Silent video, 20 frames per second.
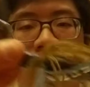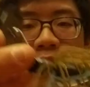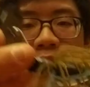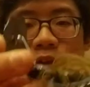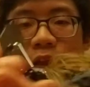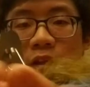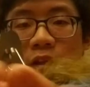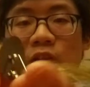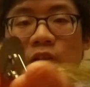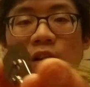this.
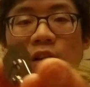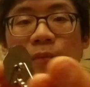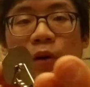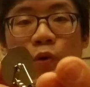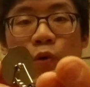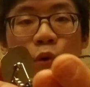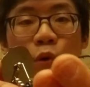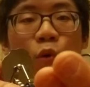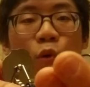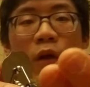This is going to
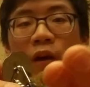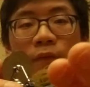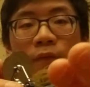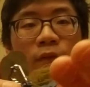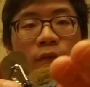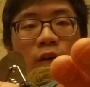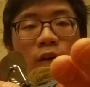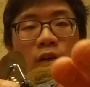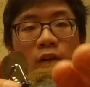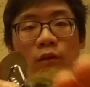be a whole lot
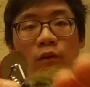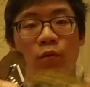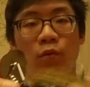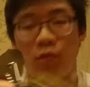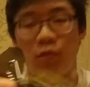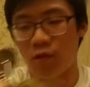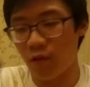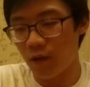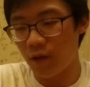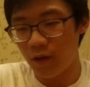of fun to
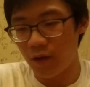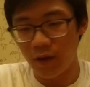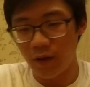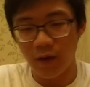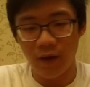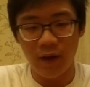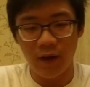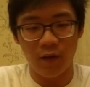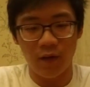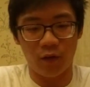use.
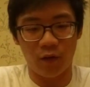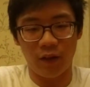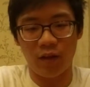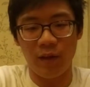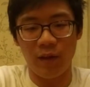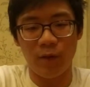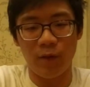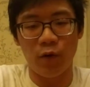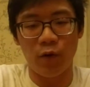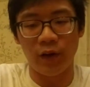So
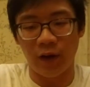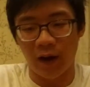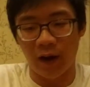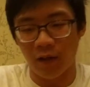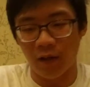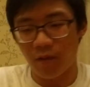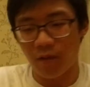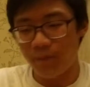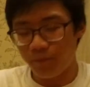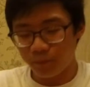let's keep going, you
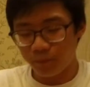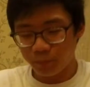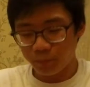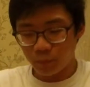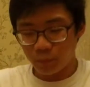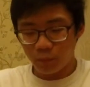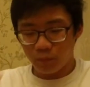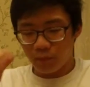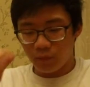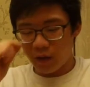guys.
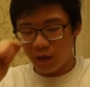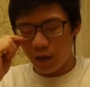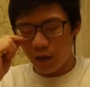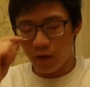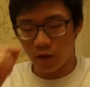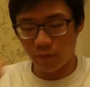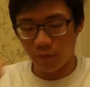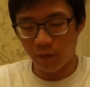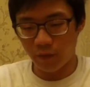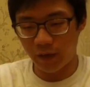
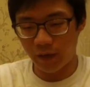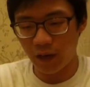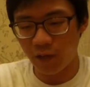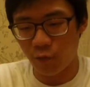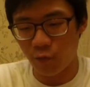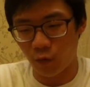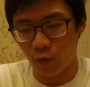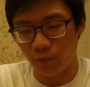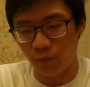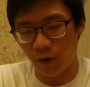So for the
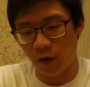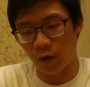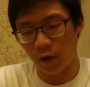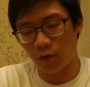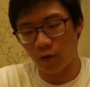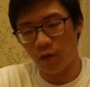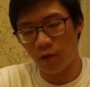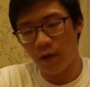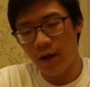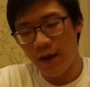next four
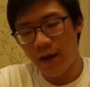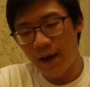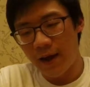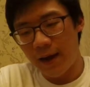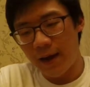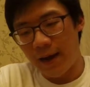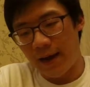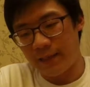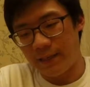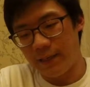products,
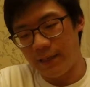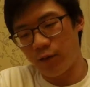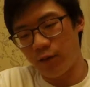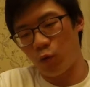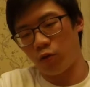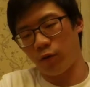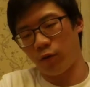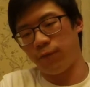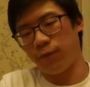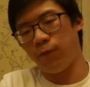I
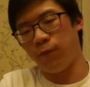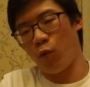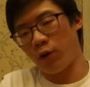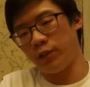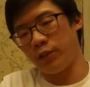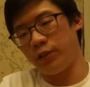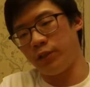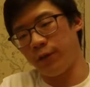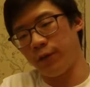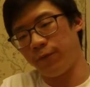did order
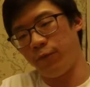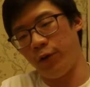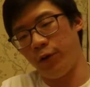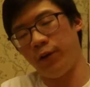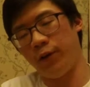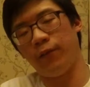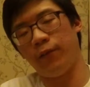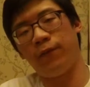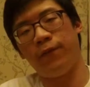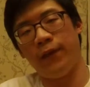4
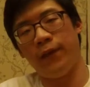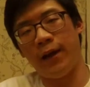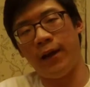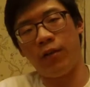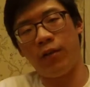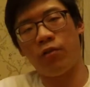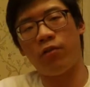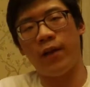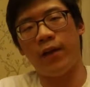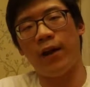different
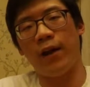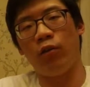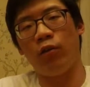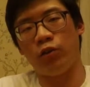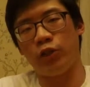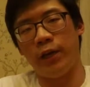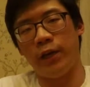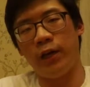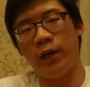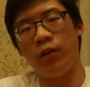finesse
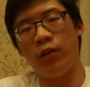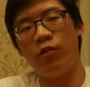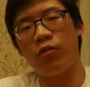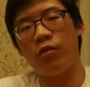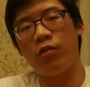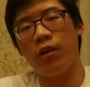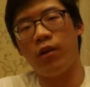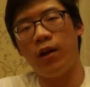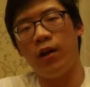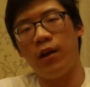style
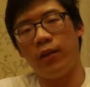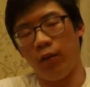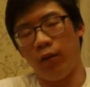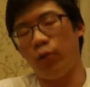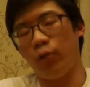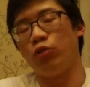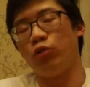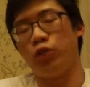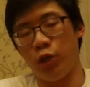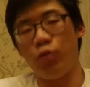jigs.
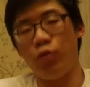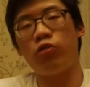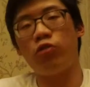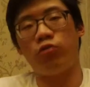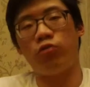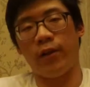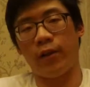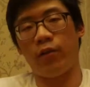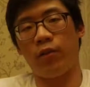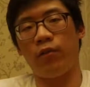The little
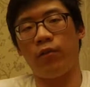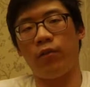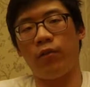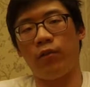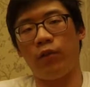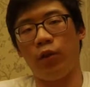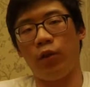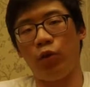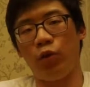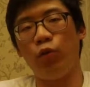juice
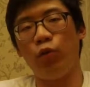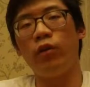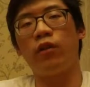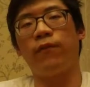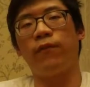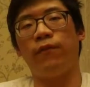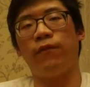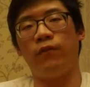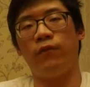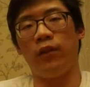jigs, the
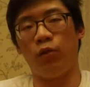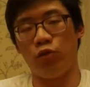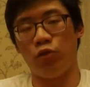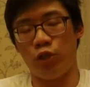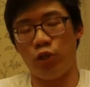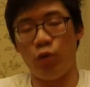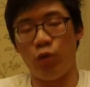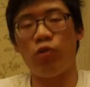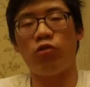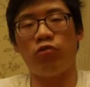Googan's
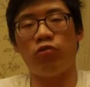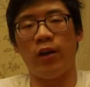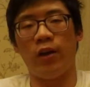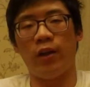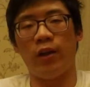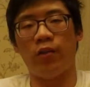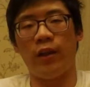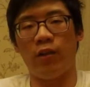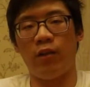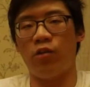little juice
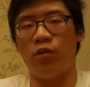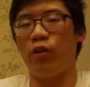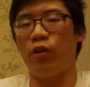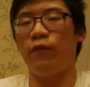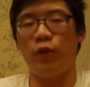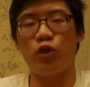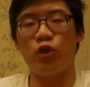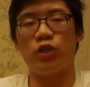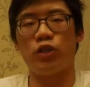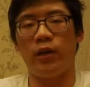jigs. It's
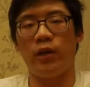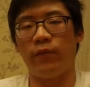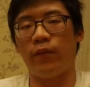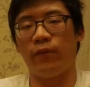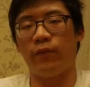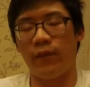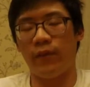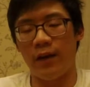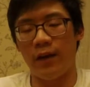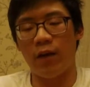their version of
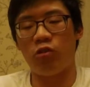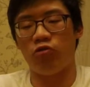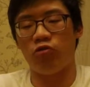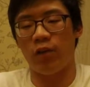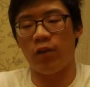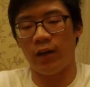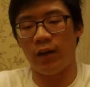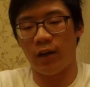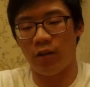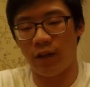the finesse
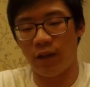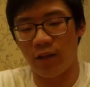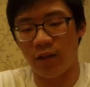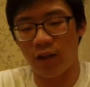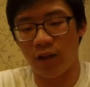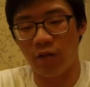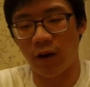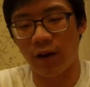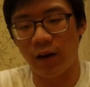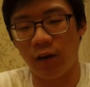jig, as you can
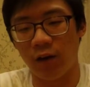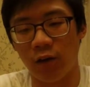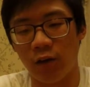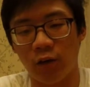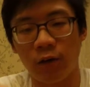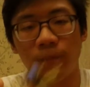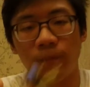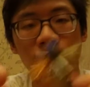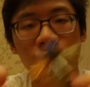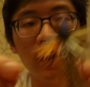see right
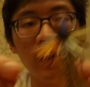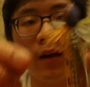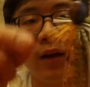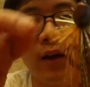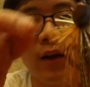here.